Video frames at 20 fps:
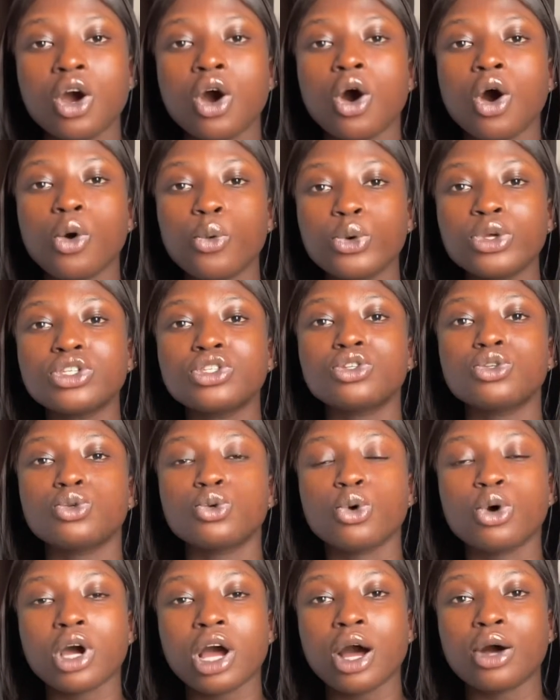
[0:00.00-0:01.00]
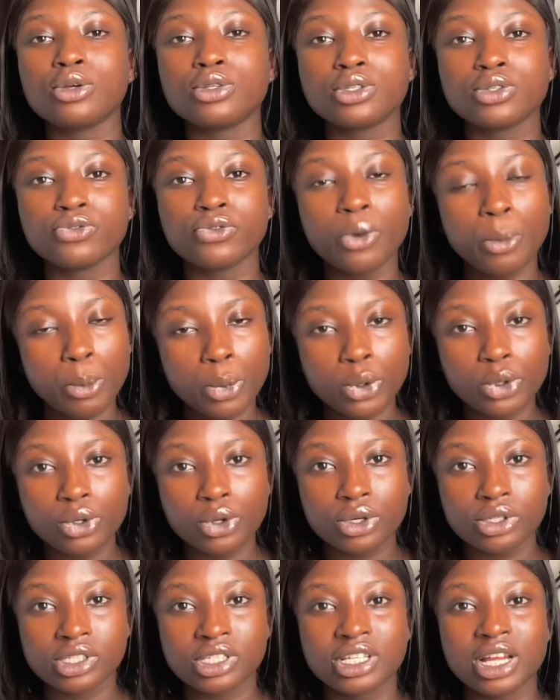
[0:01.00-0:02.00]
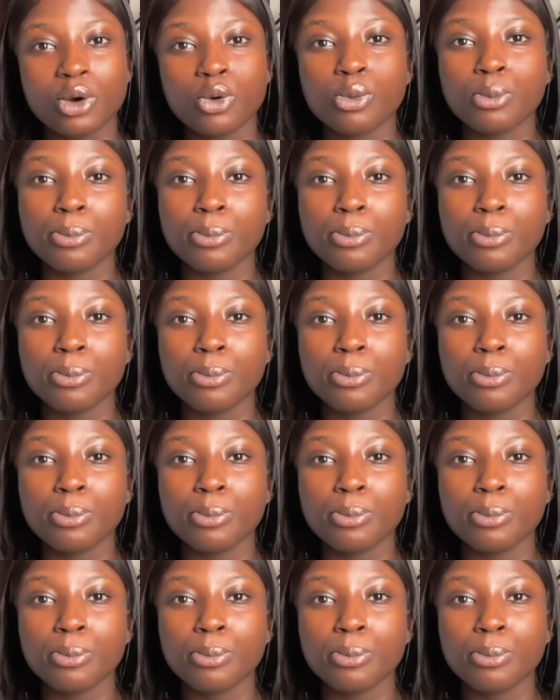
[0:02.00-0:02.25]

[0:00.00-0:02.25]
always look out for products that will